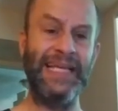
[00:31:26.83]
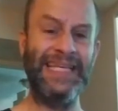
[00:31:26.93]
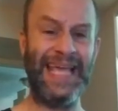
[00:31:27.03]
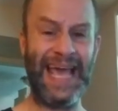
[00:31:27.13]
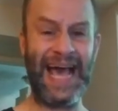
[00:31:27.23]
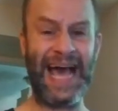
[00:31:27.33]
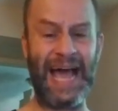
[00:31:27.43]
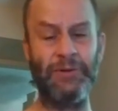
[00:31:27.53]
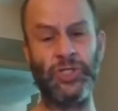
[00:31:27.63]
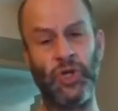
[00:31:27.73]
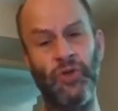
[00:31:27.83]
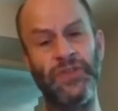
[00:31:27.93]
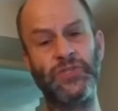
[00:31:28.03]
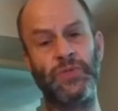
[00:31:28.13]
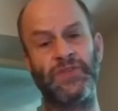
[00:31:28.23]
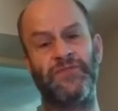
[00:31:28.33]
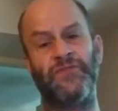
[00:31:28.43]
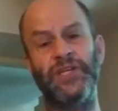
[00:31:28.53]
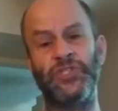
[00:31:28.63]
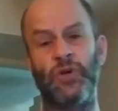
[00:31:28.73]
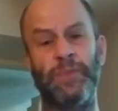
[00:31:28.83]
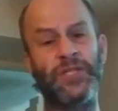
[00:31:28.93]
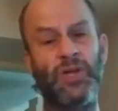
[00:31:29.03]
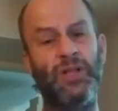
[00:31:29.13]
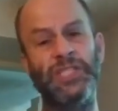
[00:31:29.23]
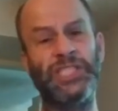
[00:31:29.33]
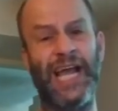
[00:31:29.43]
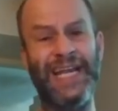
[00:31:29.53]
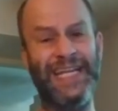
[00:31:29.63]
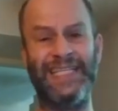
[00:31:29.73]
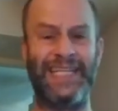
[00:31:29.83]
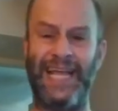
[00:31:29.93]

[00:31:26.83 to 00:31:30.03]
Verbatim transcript: Yeah, I was told this was a free store, but it's all in Chinese,